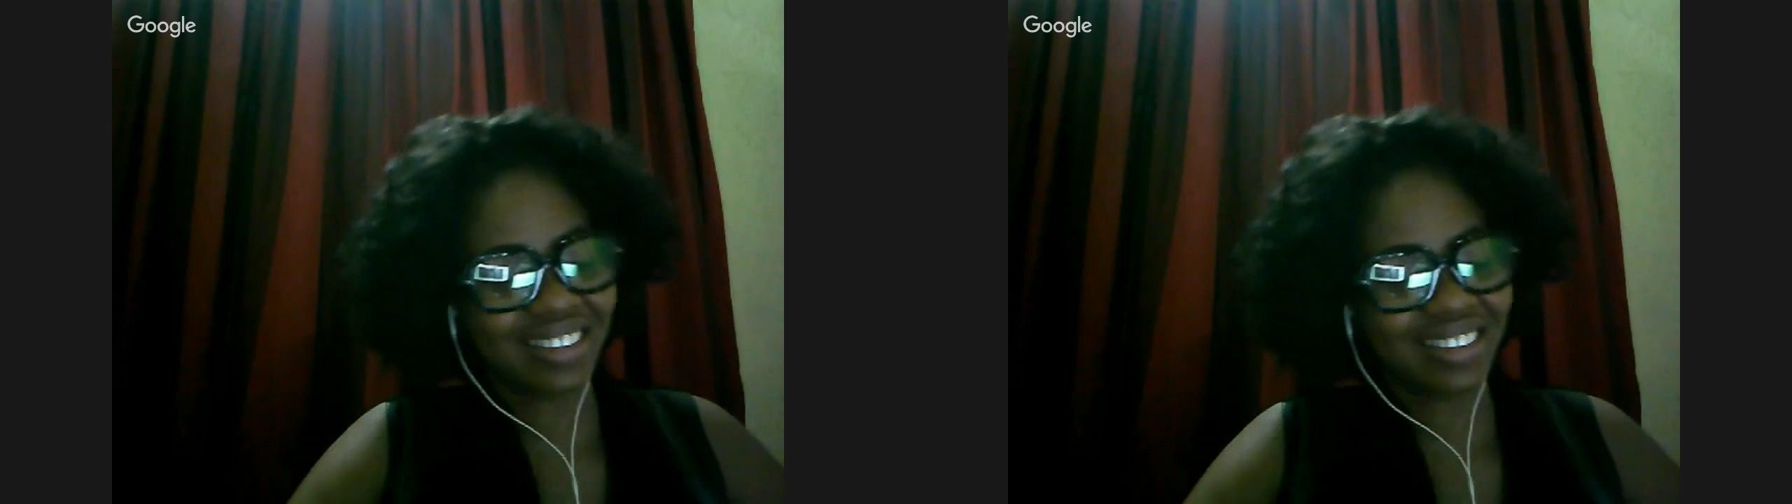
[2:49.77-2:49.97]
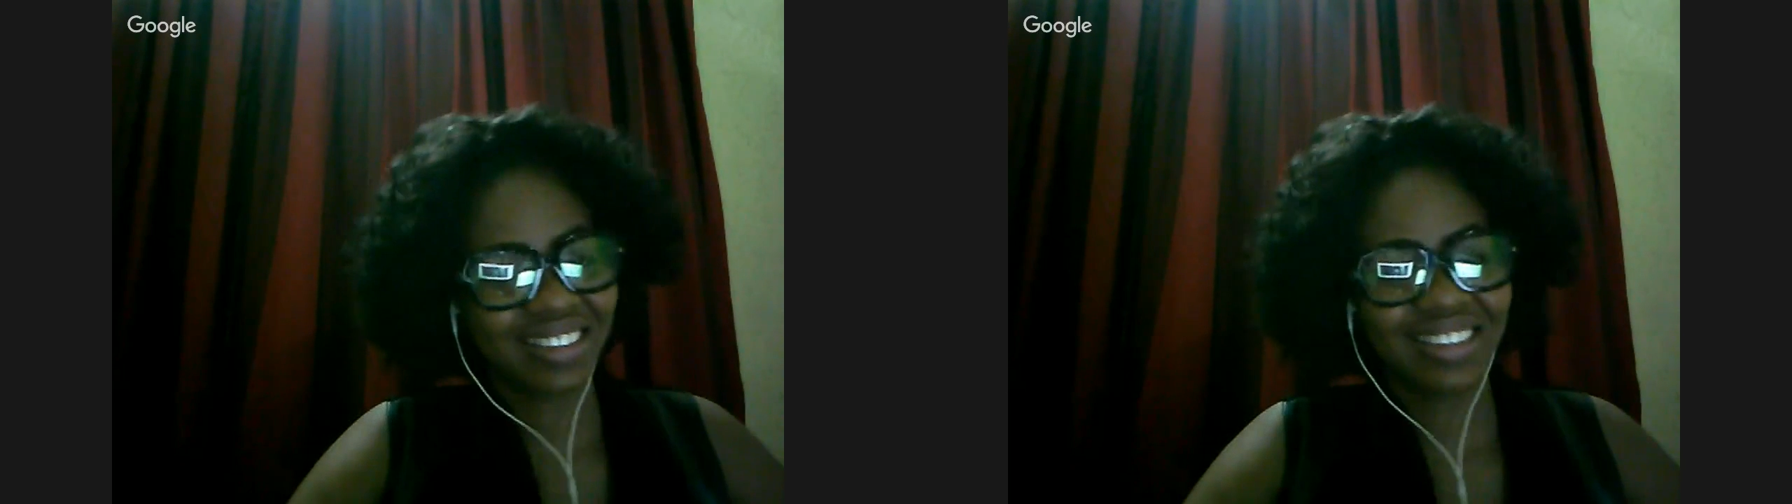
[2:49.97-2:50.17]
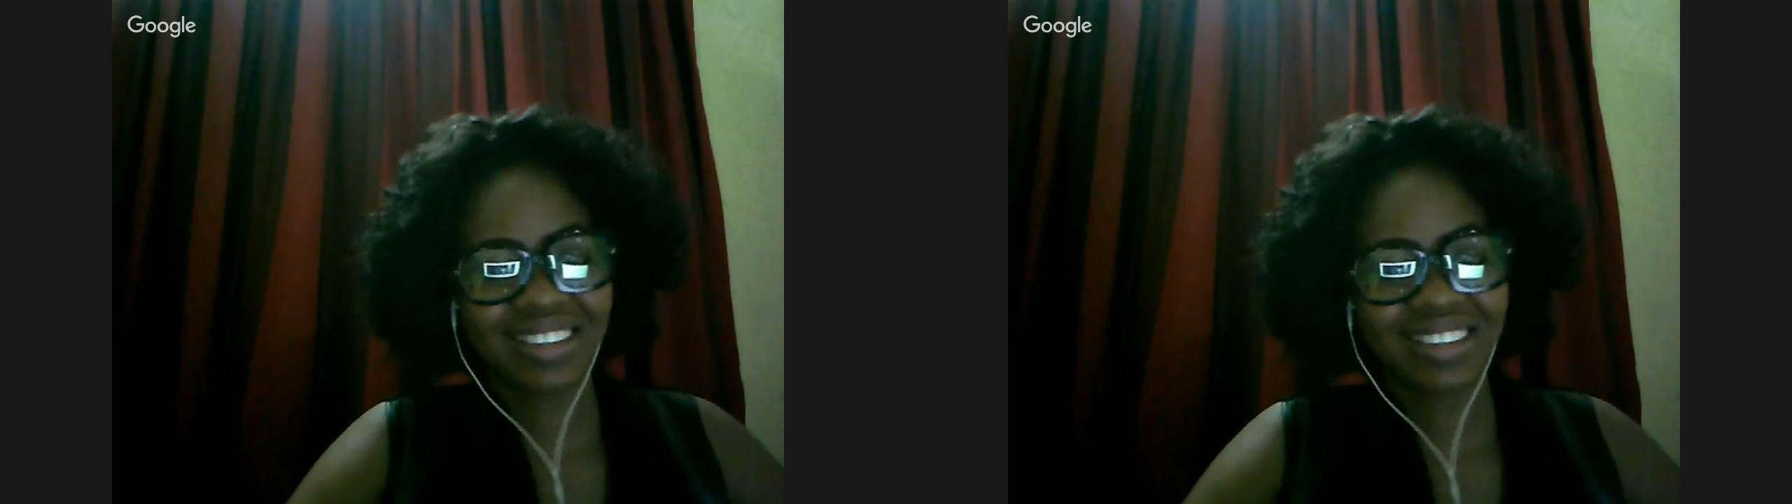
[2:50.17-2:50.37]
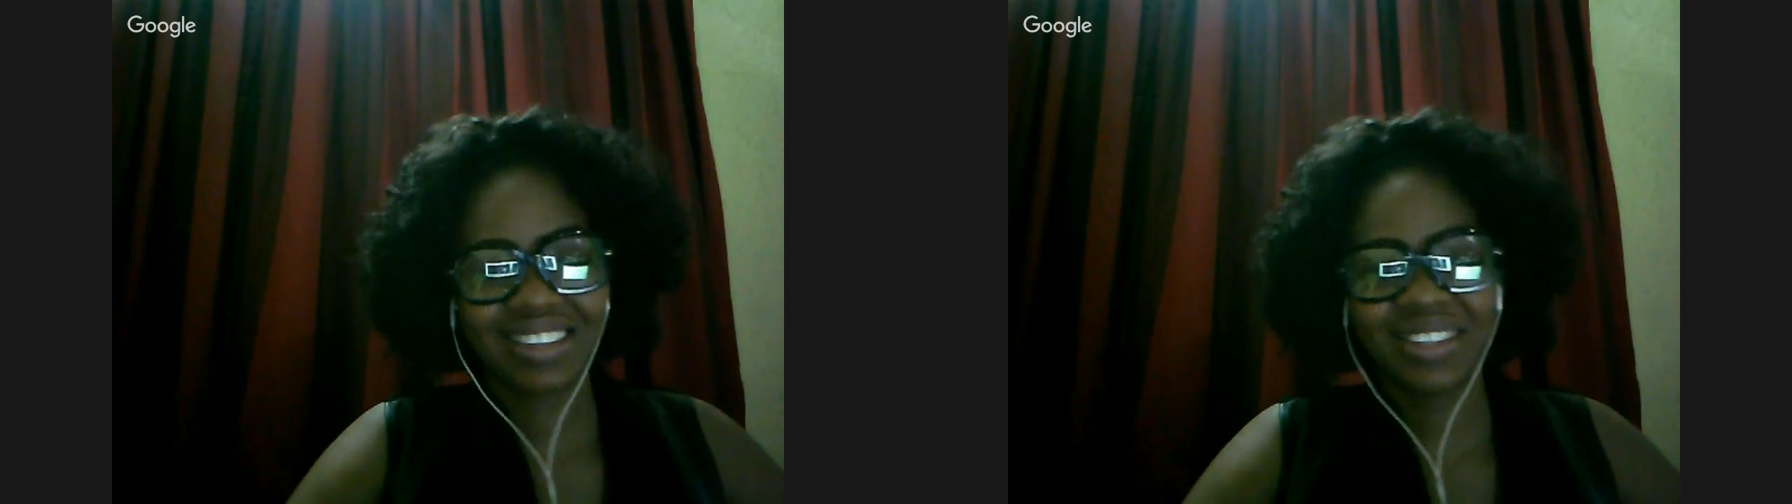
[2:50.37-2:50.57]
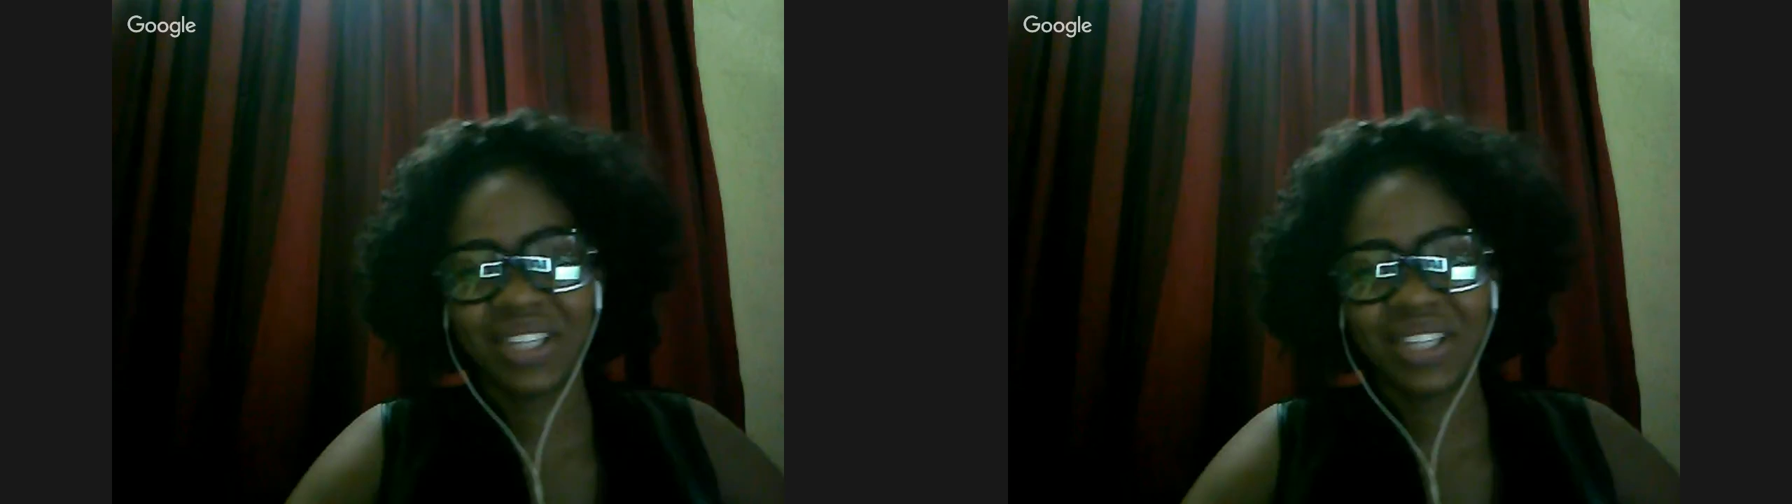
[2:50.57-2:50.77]

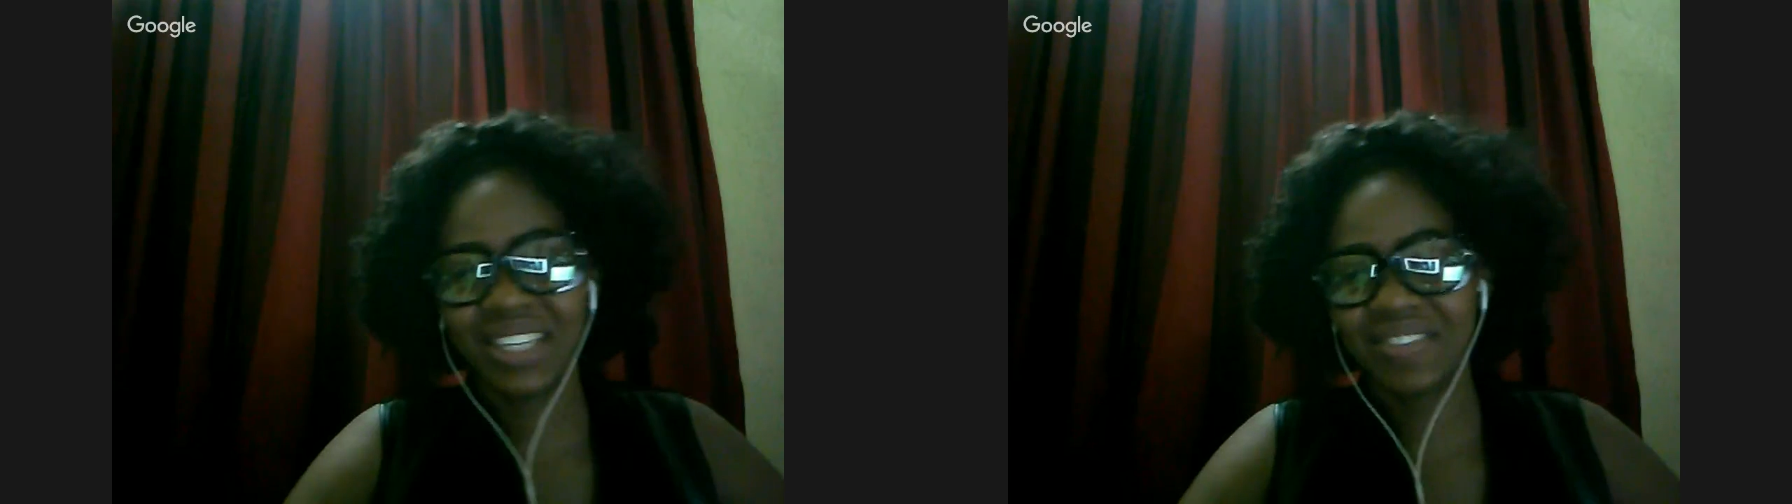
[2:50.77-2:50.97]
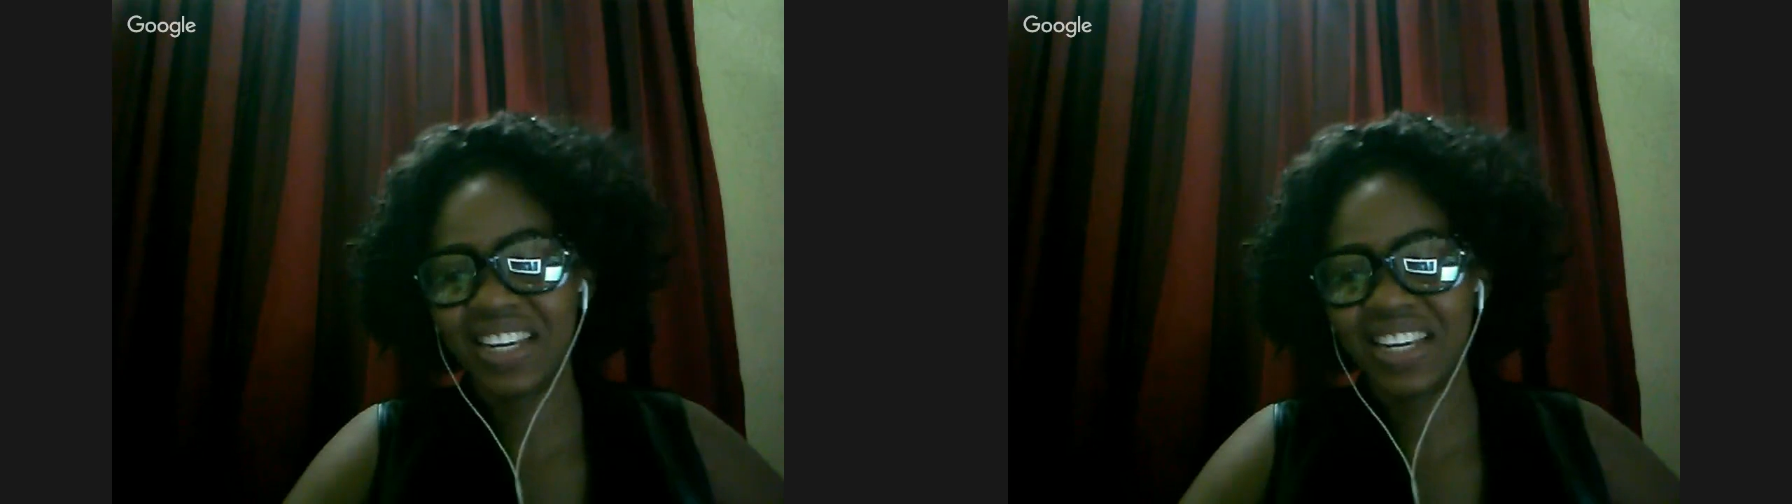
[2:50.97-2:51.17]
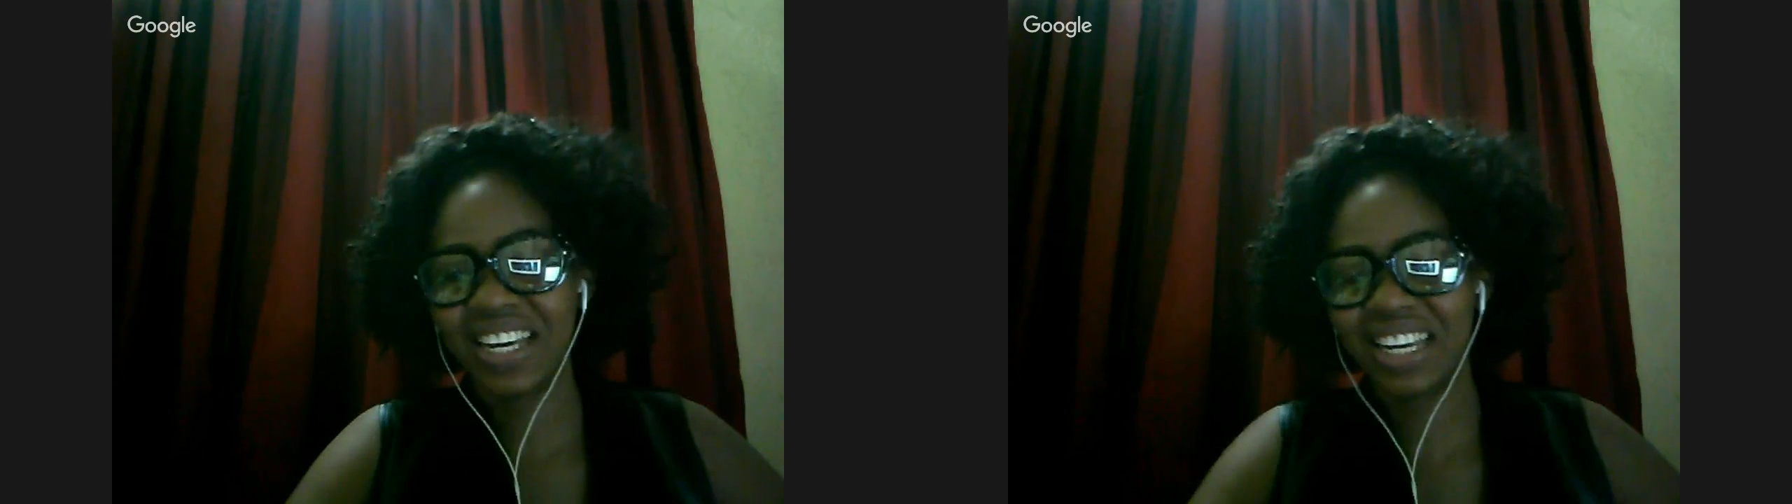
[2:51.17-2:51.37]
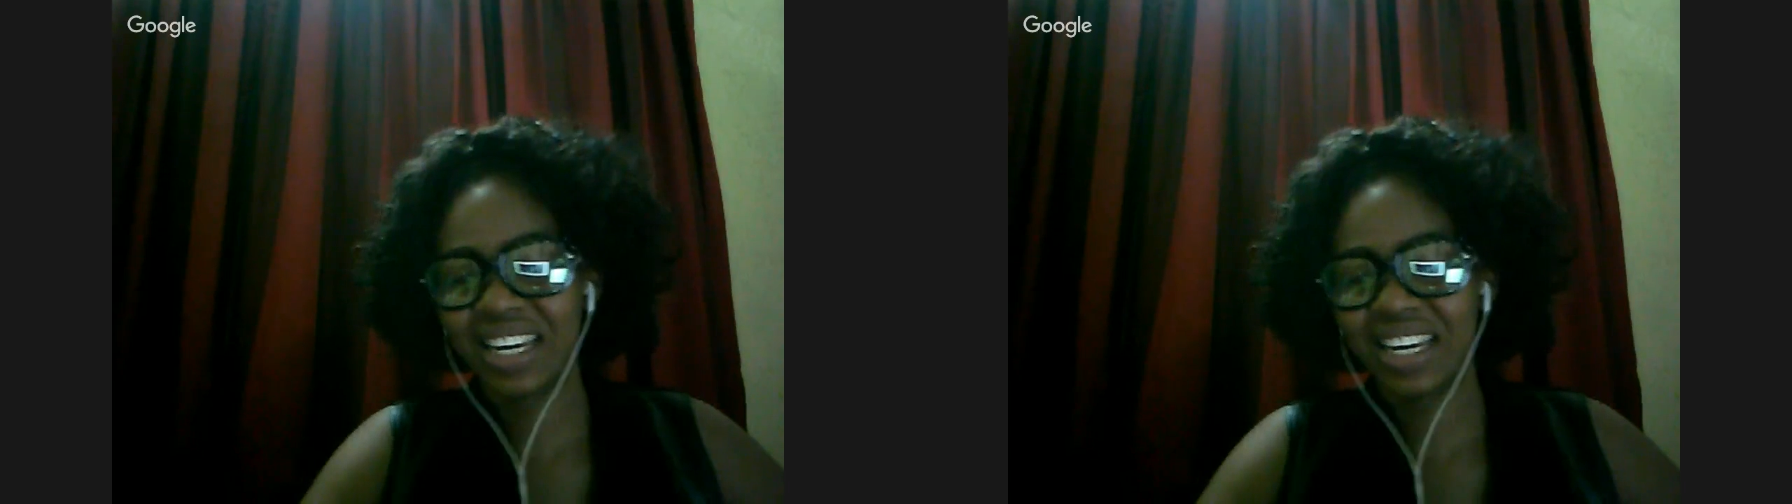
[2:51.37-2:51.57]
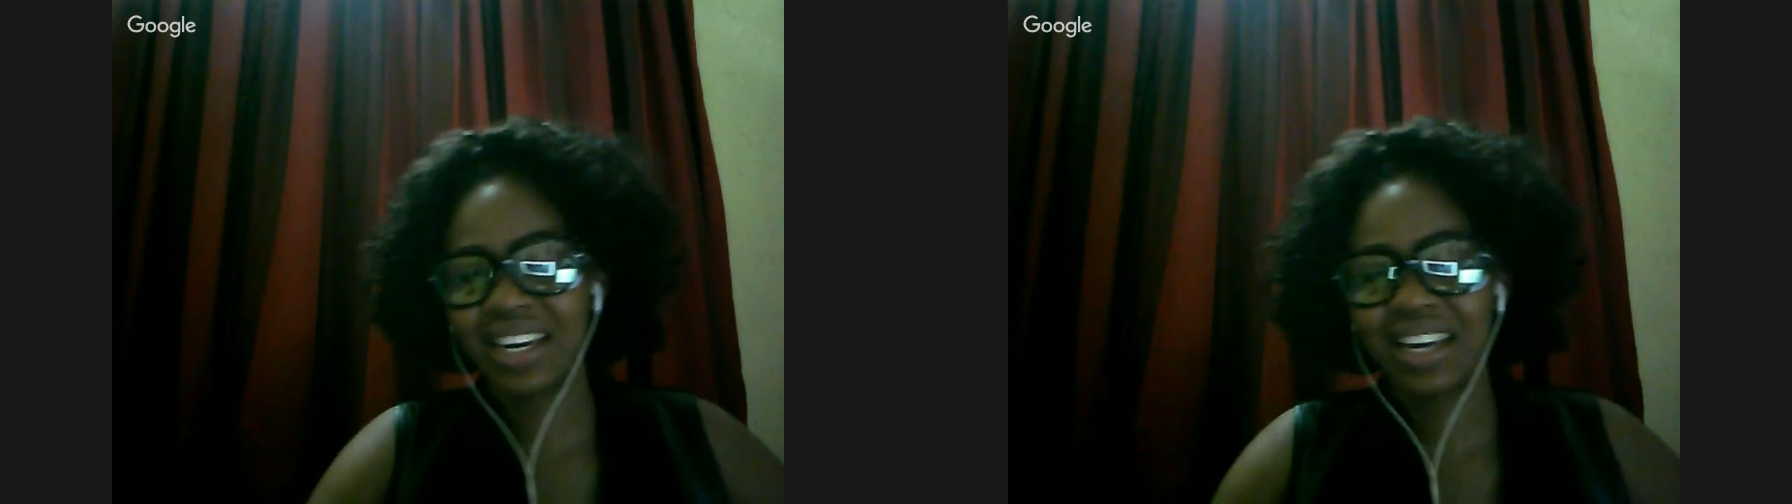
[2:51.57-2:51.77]
Good evening.